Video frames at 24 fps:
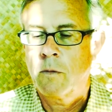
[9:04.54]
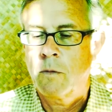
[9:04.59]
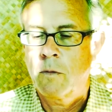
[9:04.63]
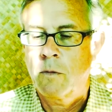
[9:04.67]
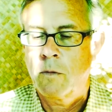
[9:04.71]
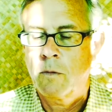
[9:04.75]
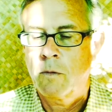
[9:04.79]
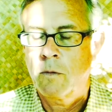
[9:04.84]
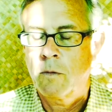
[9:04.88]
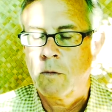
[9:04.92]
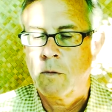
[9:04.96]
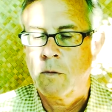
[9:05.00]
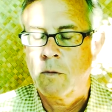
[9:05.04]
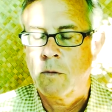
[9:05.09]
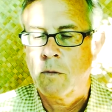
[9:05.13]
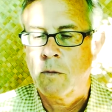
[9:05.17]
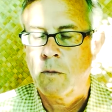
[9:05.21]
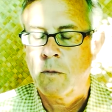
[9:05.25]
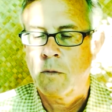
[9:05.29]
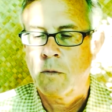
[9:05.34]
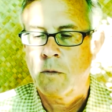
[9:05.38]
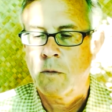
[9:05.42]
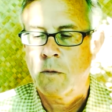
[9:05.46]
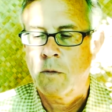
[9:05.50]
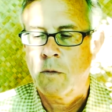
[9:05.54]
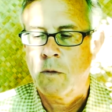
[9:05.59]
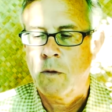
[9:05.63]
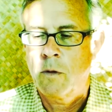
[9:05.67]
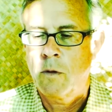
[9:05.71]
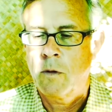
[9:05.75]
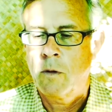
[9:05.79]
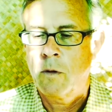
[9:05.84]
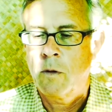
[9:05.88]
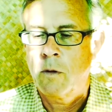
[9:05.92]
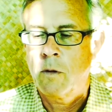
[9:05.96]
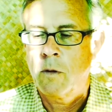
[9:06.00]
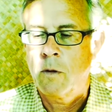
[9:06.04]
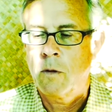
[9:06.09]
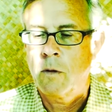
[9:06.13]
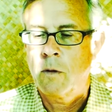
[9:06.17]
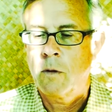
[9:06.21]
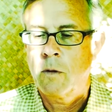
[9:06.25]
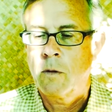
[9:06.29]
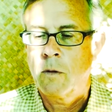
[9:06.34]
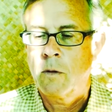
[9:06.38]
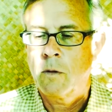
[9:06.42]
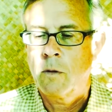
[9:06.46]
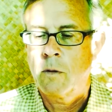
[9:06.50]

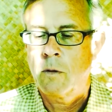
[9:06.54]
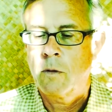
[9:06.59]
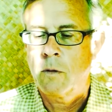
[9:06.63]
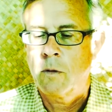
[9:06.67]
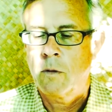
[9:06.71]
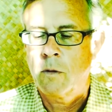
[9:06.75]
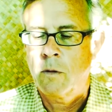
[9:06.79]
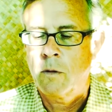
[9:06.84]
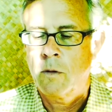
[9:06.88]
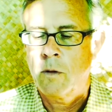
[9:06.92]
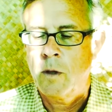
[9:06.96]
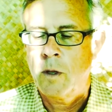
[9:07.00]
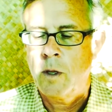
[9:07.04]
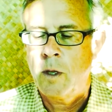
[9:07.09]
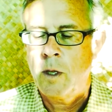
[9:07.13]
[no speech]